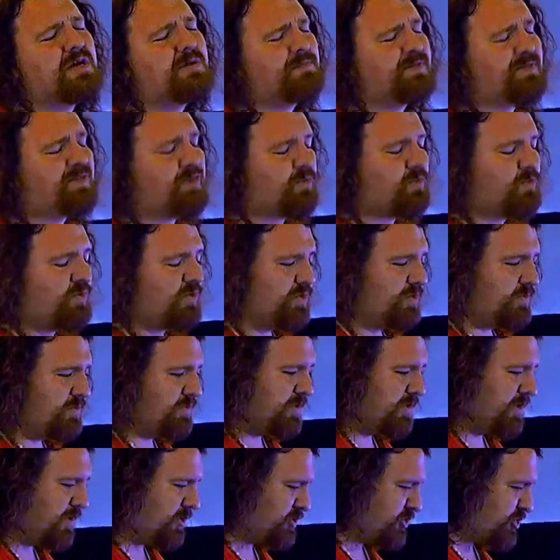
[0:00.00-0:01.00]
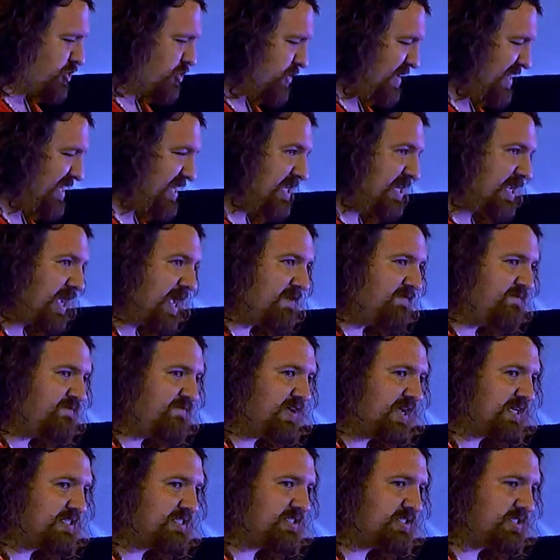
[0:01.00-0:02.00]
But the wound ill treated had
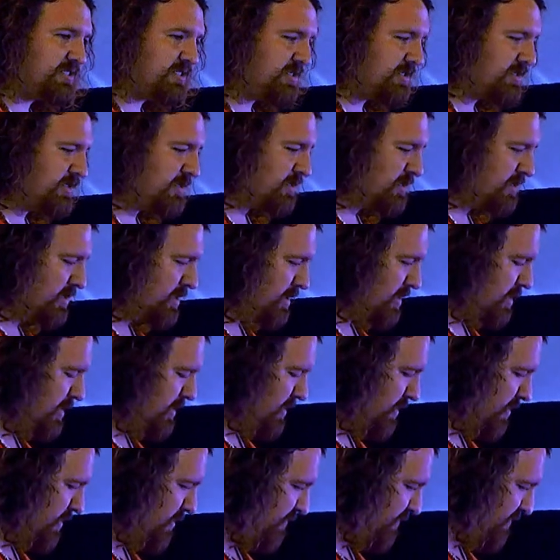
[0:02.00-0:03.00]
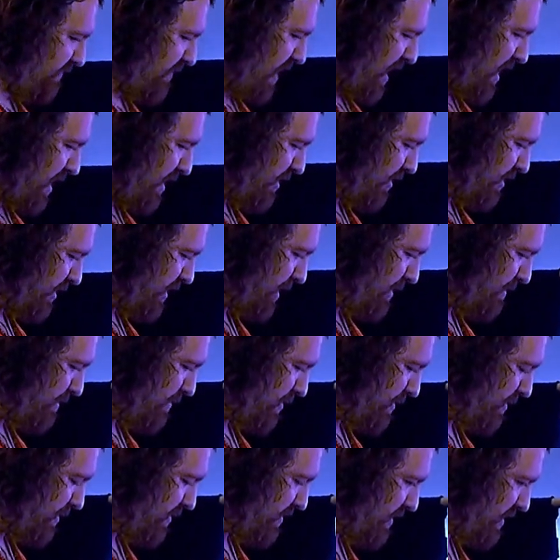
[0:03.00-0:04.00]
festered the fire that
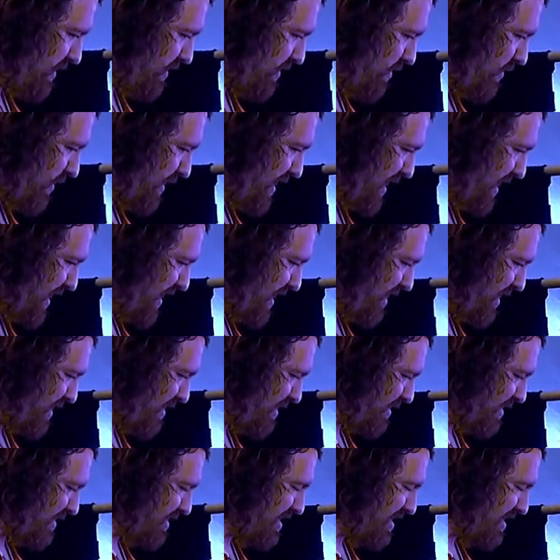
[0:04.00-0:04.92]
burned it away.